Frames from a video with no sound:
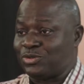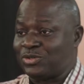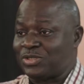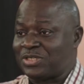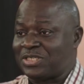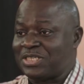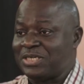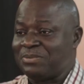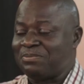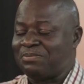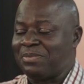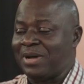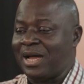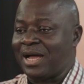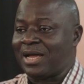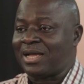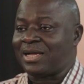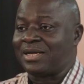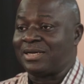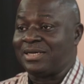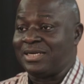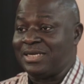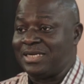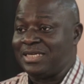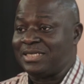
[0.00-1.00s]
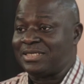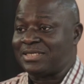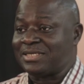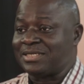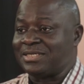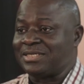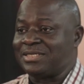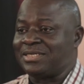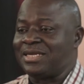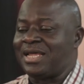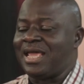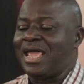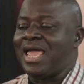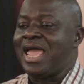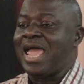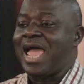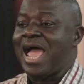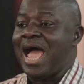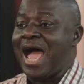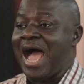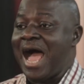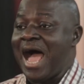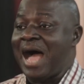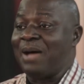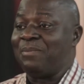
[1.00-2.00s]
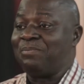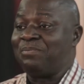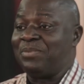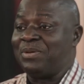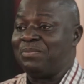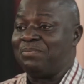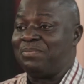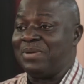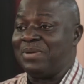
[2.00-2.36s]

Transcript: you to sit back, listen, and be